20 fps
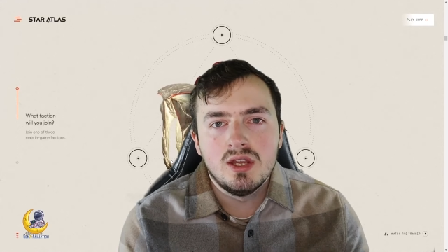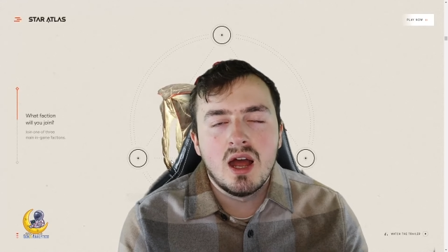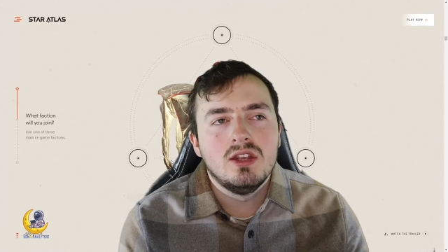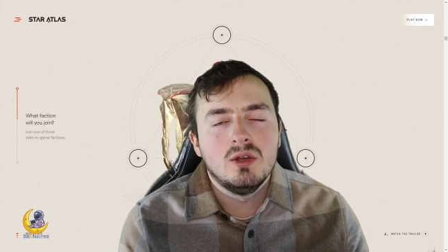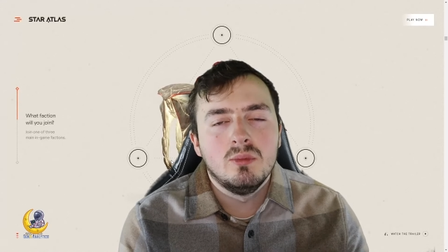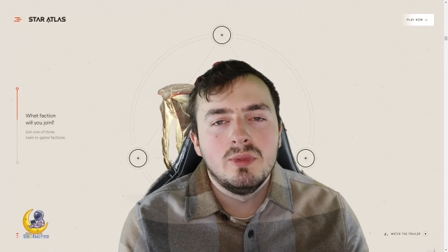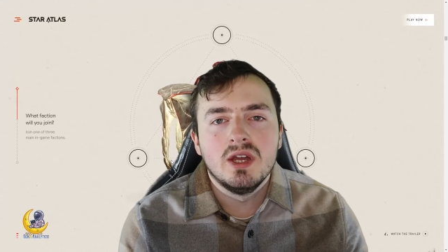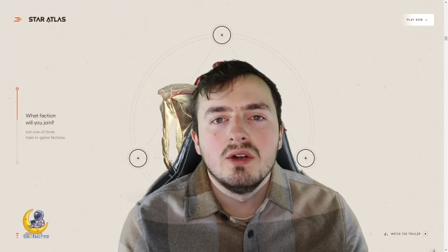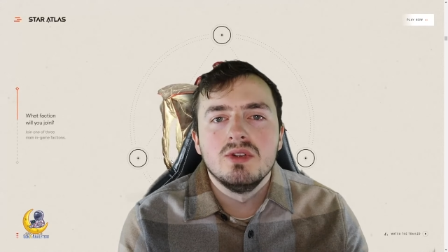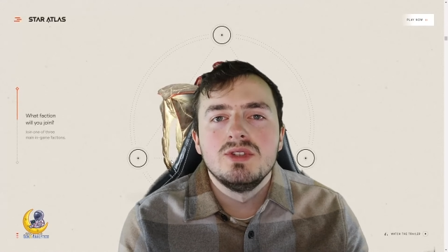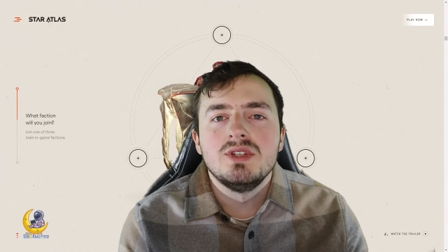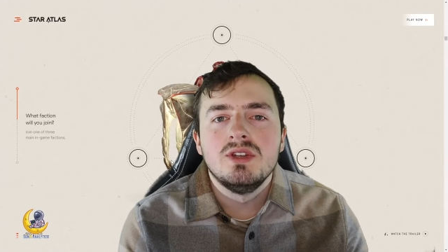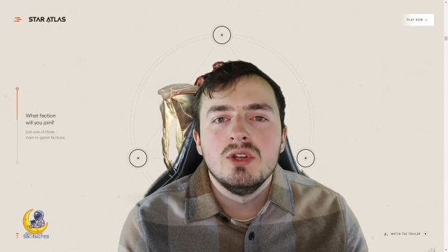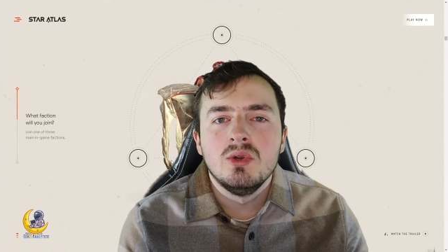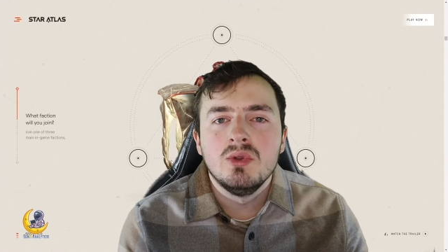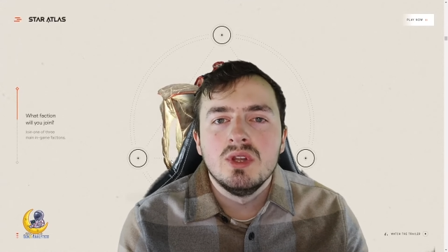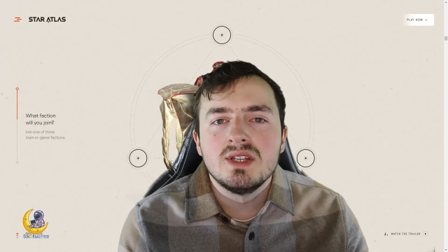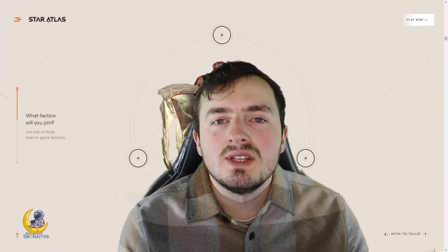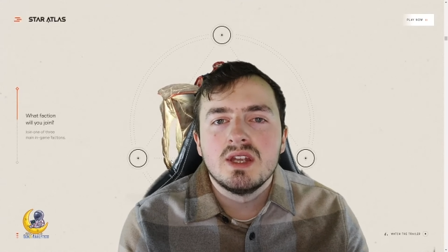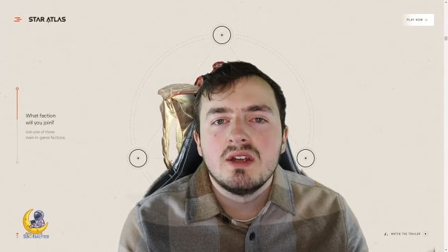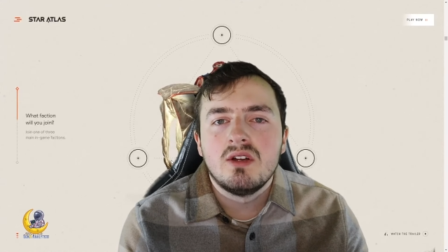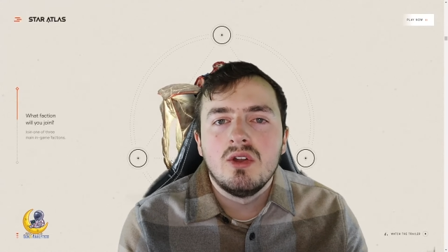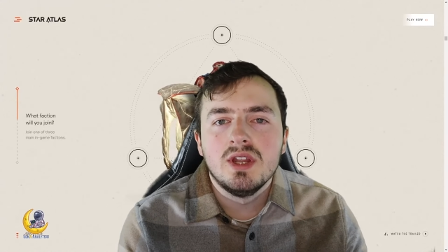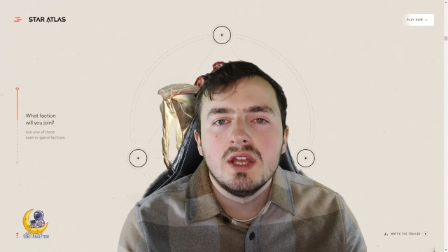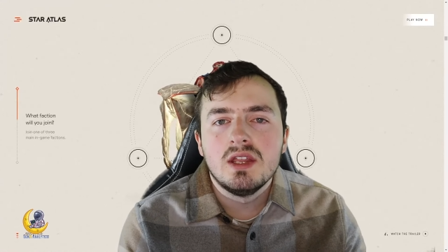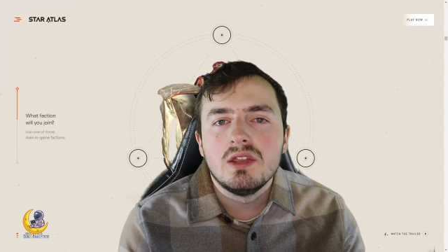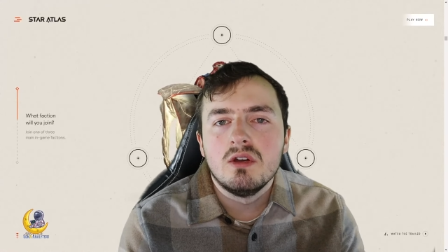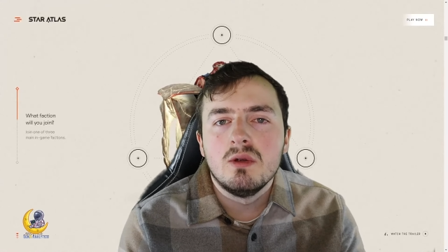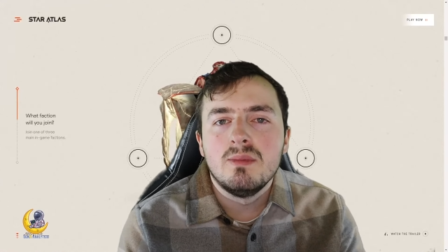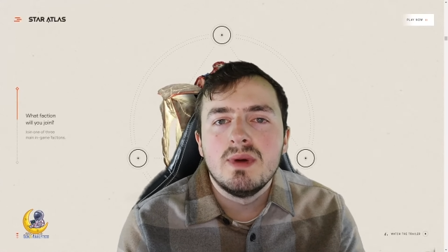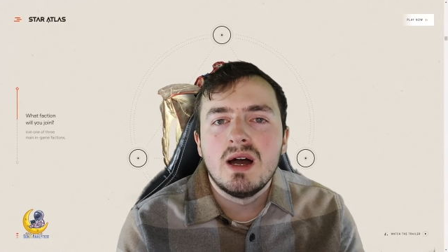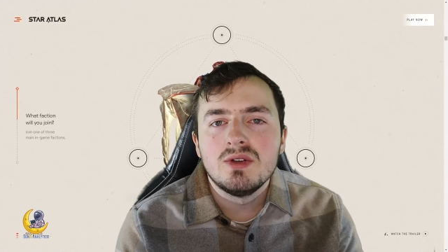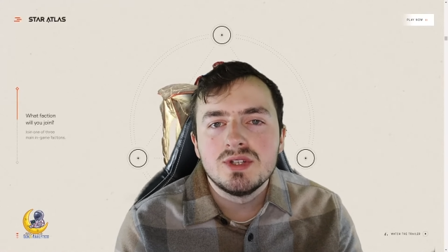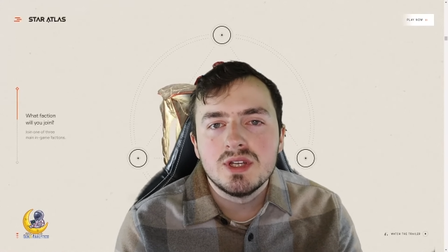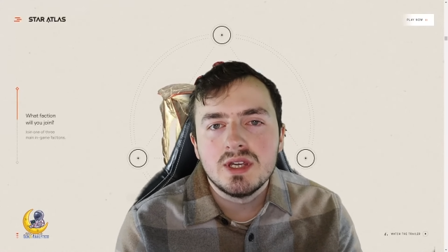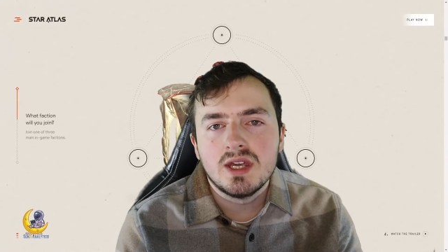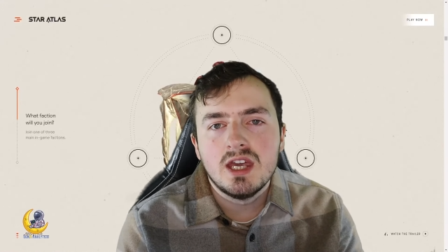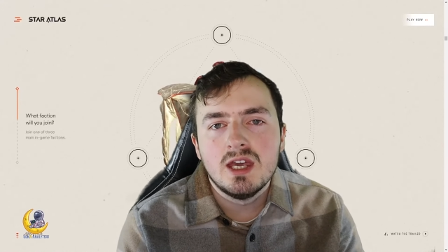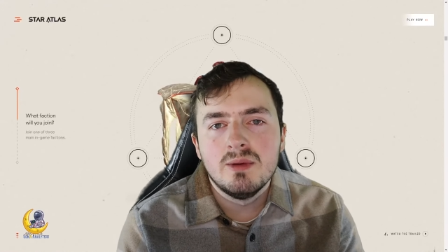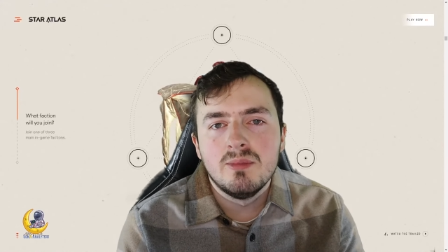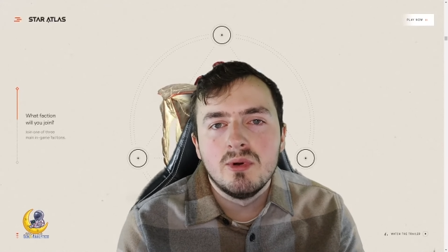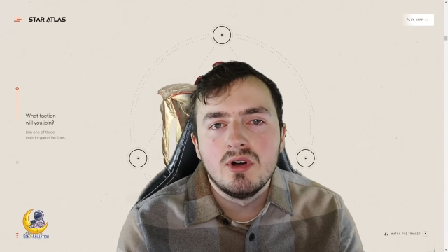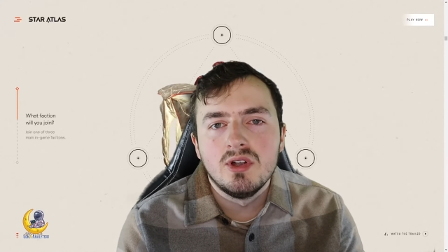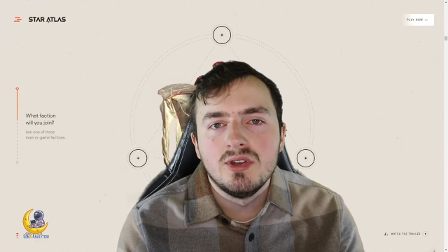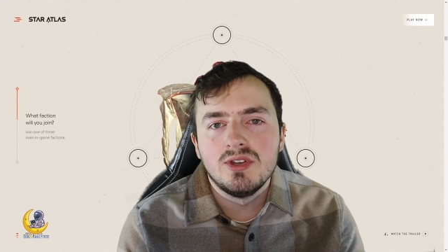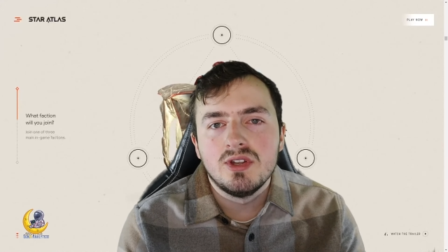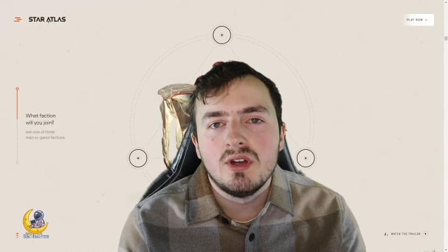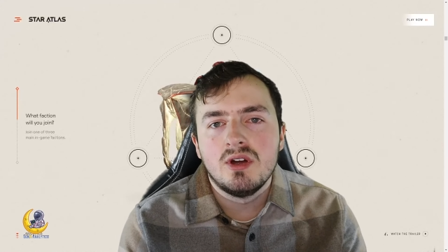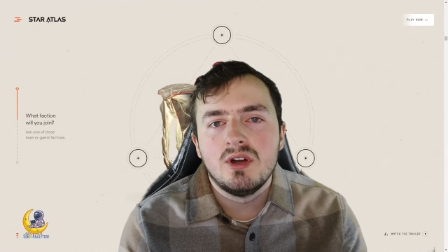You'll be able to do this on either a mouse and keyboard,